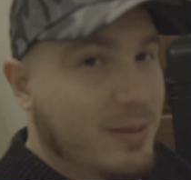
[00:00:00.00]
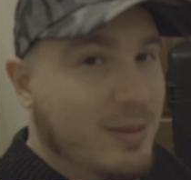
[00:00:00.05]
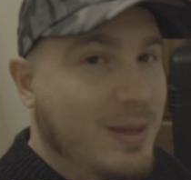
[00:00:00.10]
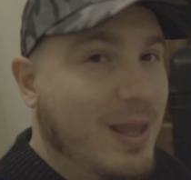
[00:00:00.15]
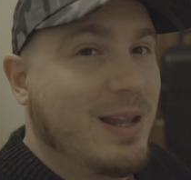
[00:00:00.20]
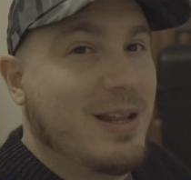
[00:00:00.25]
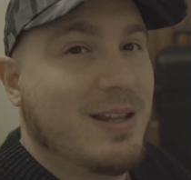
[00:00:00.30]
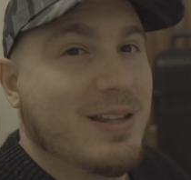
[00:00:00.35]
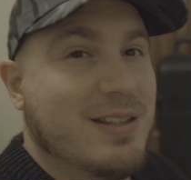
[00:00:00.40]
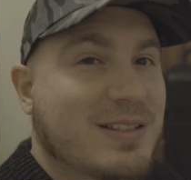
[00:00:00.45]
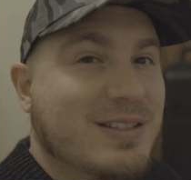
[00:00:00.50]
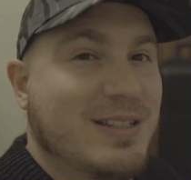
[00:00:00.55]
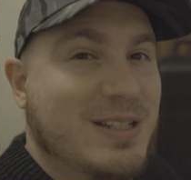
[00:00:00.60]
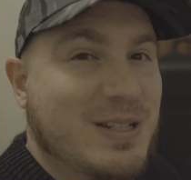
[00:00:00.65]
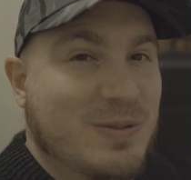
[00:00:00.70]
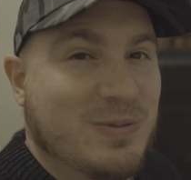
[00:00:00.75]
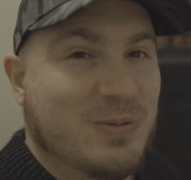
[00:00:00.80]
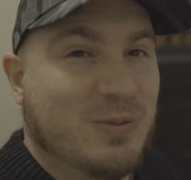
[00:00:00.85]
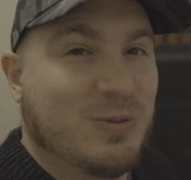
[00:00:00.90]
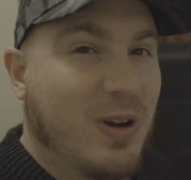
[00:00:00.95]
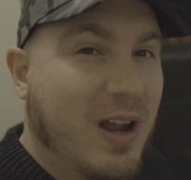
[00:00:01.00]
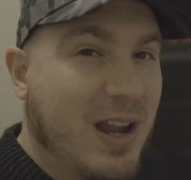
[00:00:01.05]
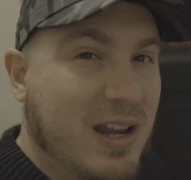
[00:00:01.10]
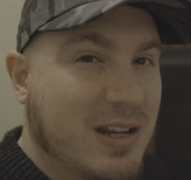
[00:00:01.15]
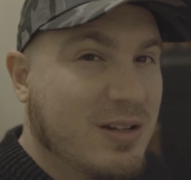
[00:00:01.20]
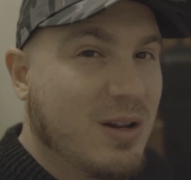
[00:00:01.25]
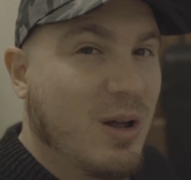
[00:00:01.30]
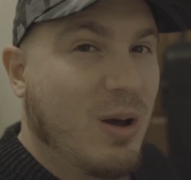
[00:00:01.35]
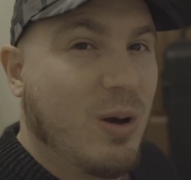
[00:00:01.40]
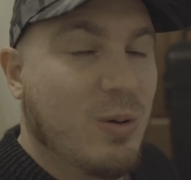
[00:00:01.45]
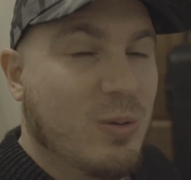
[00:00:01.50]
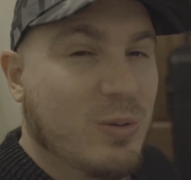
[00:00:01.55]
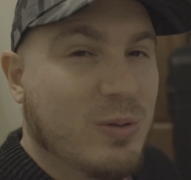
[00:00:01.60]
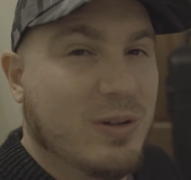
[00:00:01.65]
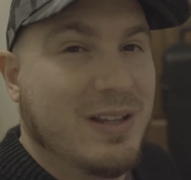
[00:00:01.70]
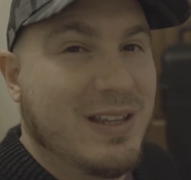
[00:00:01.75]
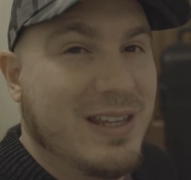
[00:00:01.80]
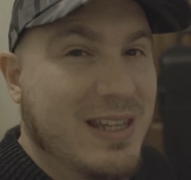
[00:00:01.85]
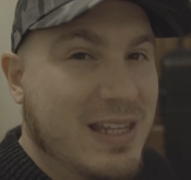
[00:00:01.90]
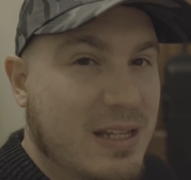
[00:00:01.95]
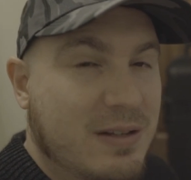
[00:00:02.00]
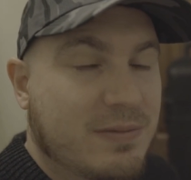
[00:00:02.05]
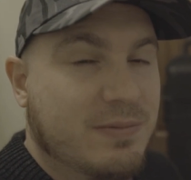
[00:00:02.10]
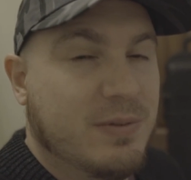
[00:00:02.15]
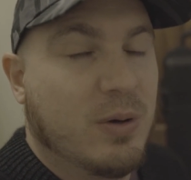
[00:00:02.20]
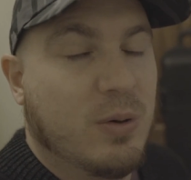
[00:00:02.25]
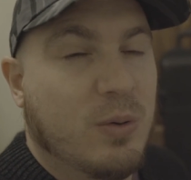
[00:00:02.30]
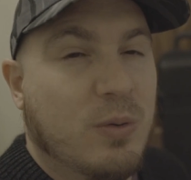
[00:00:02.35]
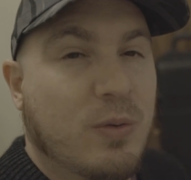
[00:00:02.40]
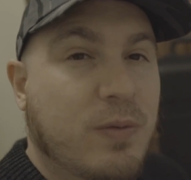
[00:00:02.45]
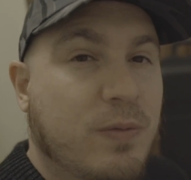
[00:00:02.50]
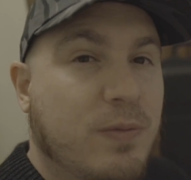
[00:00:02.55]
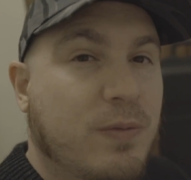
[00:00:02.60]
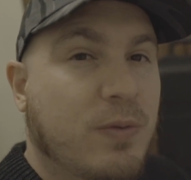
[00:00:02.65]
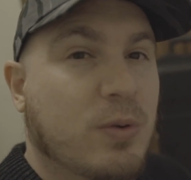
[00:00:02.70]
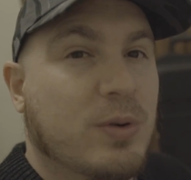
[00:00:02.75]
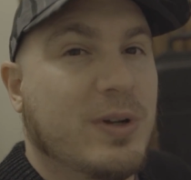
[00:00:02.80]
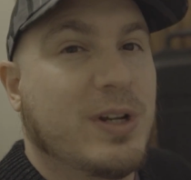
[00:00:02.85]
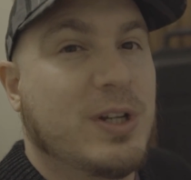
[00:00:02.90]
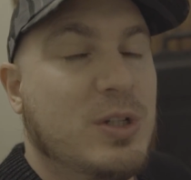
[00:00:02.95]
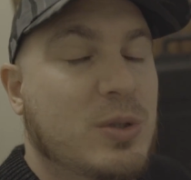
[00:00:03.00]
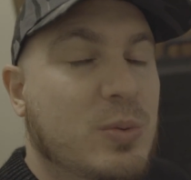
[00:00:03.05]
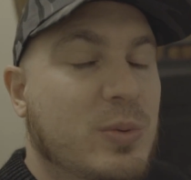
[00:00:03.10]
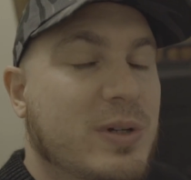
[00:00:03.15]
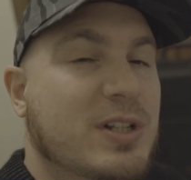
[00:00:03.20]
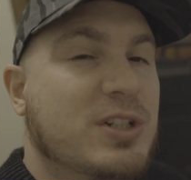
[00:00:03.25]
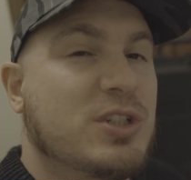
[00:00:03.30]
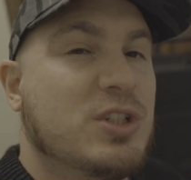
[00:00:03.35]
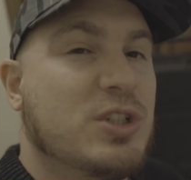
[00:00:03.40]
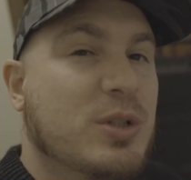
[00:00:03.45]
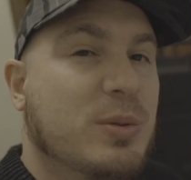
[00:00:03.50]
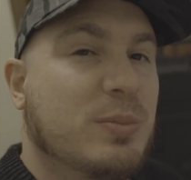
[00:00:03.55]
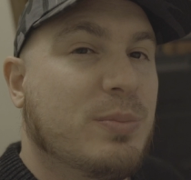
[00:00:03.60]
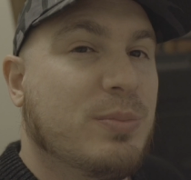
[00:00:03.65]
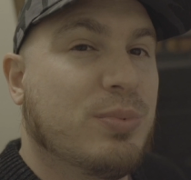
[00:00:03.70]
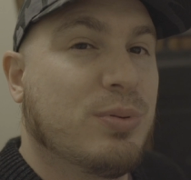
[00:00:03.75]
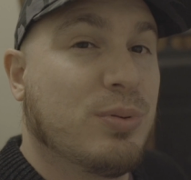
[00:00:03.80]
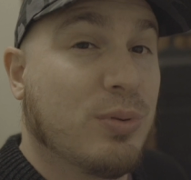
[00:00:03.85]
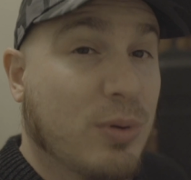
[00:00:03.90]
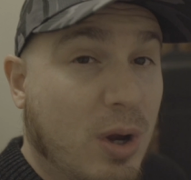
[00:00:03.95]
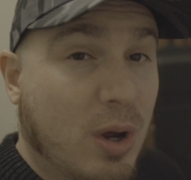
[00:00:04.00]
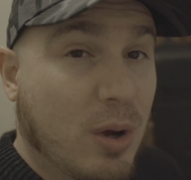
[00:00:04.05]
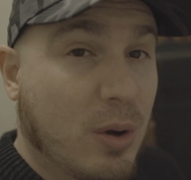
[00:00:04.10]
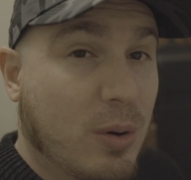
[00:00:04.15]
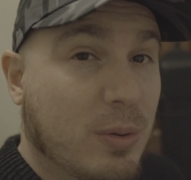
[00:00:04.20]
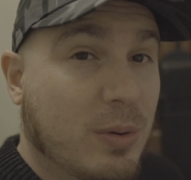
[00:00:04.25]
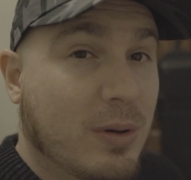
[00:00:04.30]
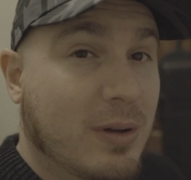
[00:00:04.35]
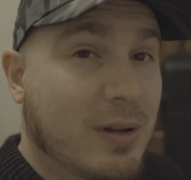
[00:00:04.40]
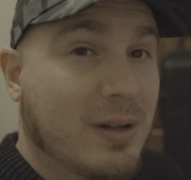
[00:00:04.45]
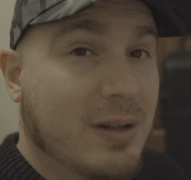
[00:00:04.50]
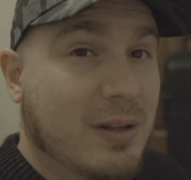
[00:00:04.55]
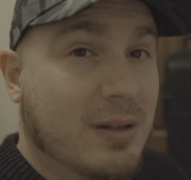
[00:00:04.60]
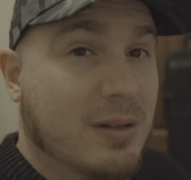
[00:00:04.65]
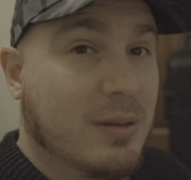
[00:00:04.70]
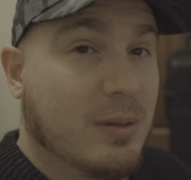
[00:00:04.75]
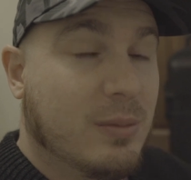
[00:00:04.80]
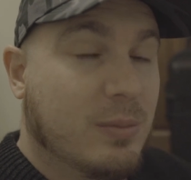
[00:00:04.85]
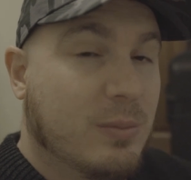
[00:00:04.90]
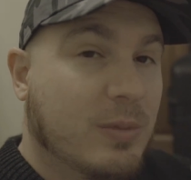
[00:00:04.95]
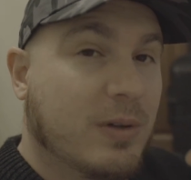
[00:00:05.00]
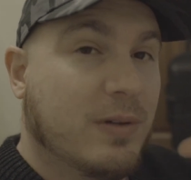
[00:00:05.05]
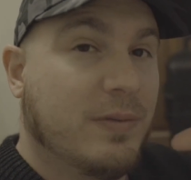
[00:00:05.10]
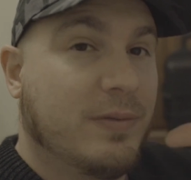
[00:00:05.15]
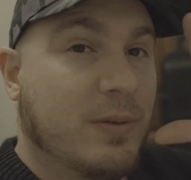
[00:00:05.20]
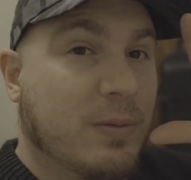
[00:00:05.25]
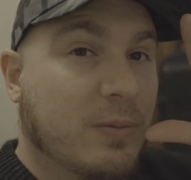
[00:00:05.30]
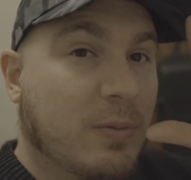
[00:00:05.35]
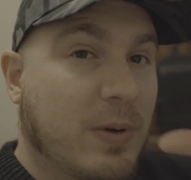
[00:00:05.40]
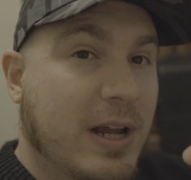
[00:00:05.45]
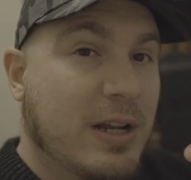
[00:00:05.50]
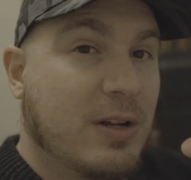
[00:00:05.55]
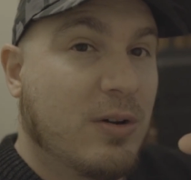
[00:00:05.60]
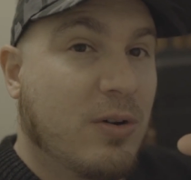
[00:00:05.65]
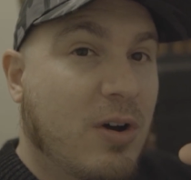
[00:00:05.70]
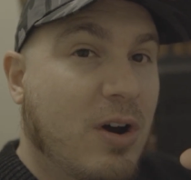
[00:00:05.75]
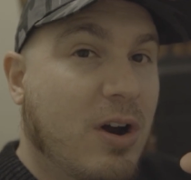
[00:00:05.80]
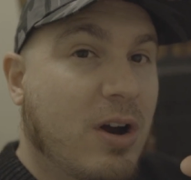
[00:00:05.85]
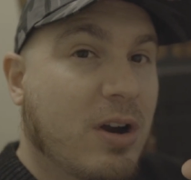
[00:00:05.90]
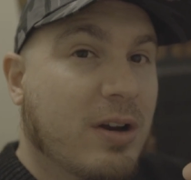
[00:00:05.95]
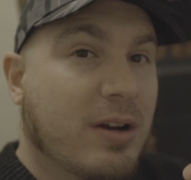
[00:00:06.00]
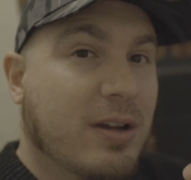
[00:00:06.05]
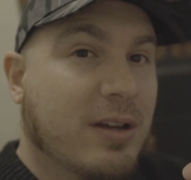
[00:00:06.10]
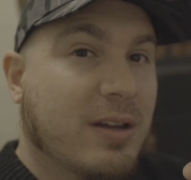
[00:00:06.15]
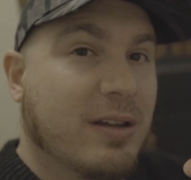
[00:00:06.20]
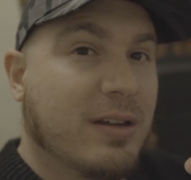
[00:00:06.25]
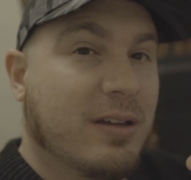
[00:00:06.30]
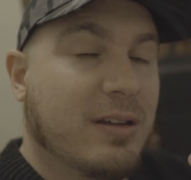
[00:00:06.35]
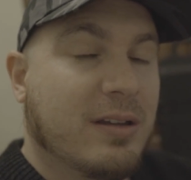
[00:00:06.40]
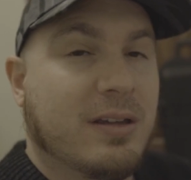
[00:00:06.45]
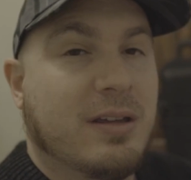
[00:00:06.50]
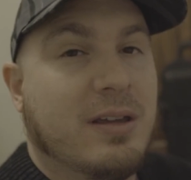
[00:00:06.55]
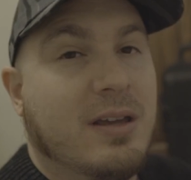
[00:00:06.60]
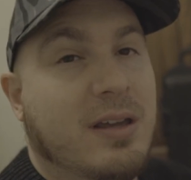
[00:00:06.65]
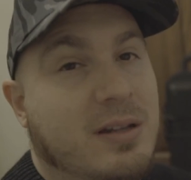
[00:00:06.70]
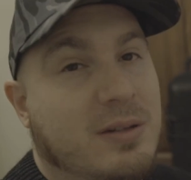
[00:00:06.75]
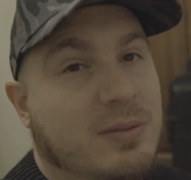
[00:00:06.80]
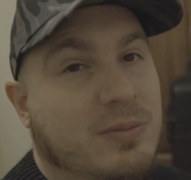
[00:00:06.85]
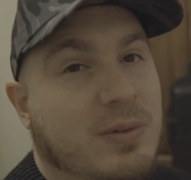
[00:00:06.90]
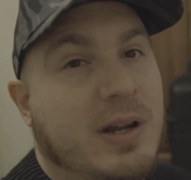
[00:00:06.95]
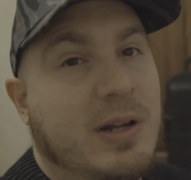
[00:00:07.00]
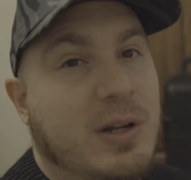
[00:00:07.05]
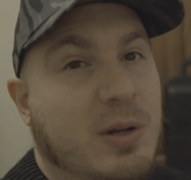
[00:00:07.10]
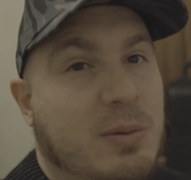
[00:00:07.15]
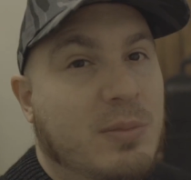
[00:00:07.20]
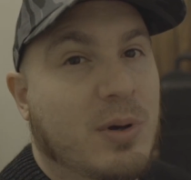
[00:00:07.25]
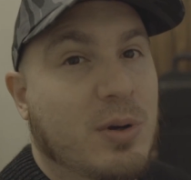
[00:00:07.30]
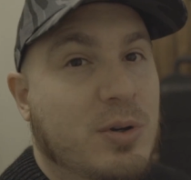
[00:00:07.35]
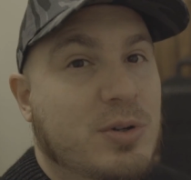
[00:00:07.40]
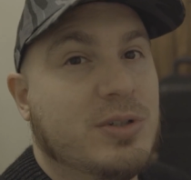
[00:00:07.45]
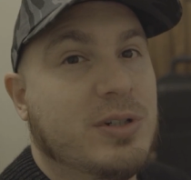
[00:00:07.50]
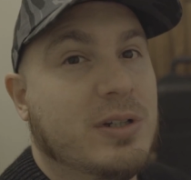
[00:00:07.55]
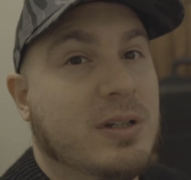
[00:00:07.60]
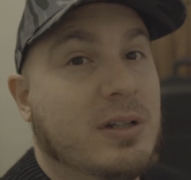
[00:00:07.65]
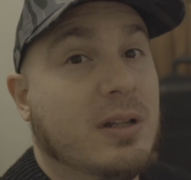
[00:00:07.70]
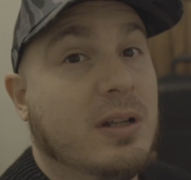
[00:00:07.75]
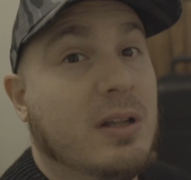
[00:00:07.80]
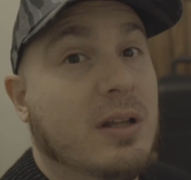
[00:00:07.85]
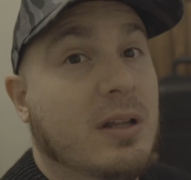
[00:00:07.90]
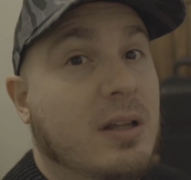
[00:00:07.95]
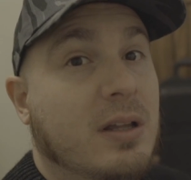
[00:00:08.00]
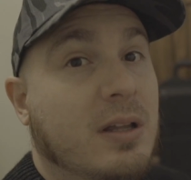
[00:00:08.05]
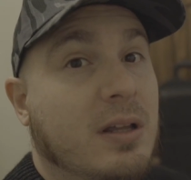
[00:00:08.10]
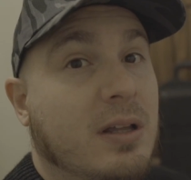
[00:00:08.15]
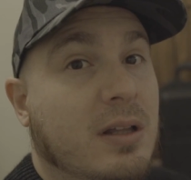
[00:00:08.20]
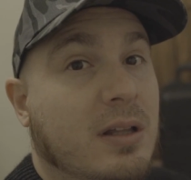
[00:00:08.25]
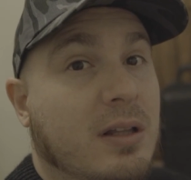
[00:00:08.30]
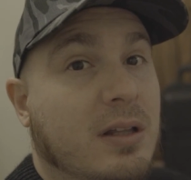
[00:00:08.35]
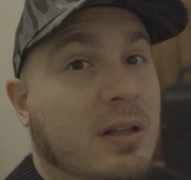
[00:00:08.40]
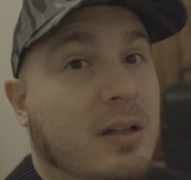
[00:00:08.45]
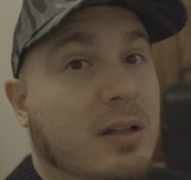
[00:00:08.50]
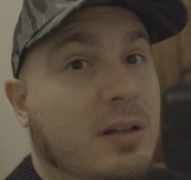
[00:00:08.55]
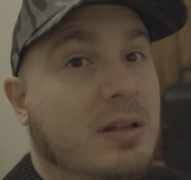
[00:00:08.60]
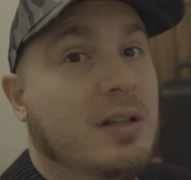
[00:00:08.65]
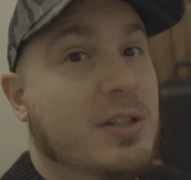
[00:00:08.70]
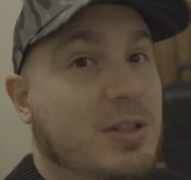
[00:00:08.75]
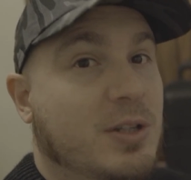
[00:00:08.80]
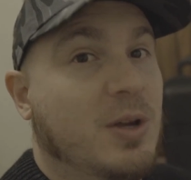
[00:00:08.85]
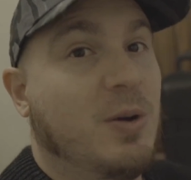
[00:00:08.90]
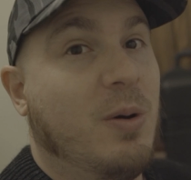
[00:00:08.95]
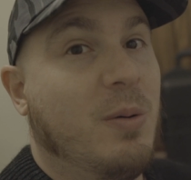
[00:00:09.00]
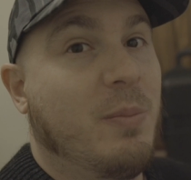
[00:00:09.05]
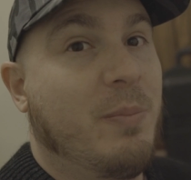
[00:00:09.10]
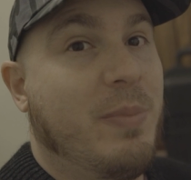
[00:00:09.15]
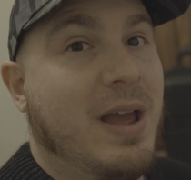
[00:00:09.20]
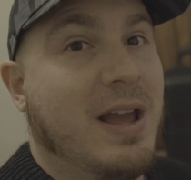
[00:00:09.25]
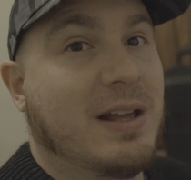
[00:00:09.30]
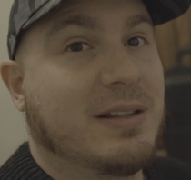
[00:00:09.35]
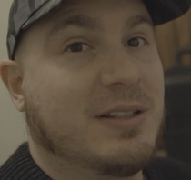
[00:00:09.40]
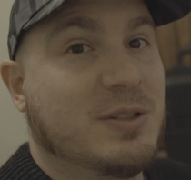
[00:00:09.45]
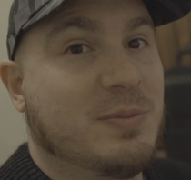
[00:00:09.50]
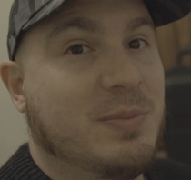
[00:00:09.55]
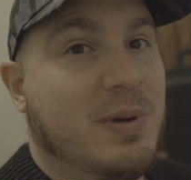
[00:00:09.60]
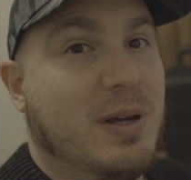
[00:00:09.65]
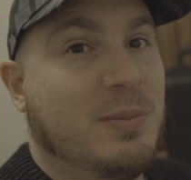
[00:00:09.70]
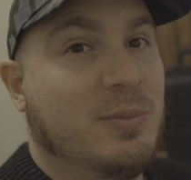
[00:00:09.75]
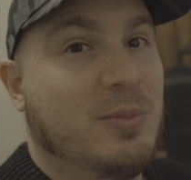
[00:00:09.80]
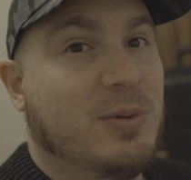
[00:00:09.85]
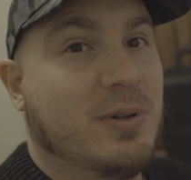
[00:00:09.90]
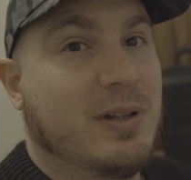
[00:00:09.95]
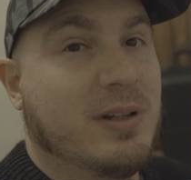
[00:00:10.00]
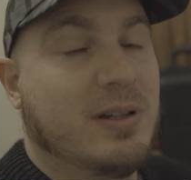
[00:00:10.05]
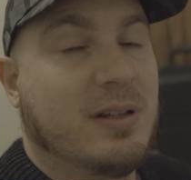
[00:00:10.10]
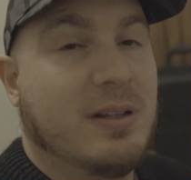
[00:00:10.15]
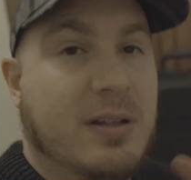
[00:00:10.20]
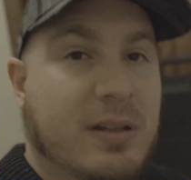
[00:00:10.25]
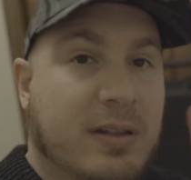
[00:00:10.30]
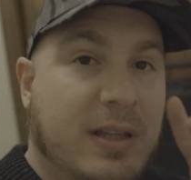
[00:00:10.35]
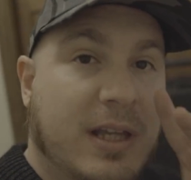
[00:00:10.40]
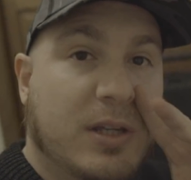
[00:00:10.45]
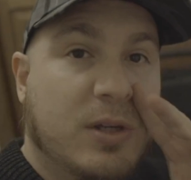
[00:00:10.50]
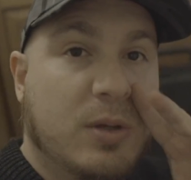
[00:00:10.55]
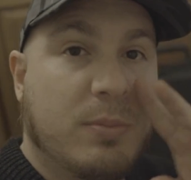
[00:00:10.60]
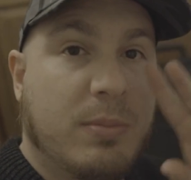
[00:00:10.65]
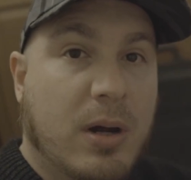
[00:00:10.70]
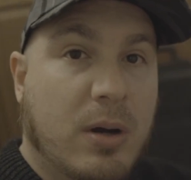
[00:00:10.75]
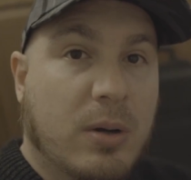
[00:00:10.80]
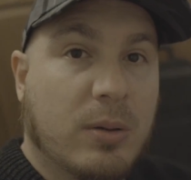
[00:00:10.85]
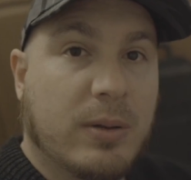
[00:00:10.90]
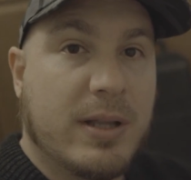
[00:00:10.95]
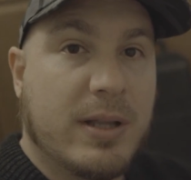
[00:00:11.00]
that is the Rhino EVO 42-inch Pro with the Rhino Arc and Rhino Motion. Let's go unpack this bad boy. Thank you, Borrow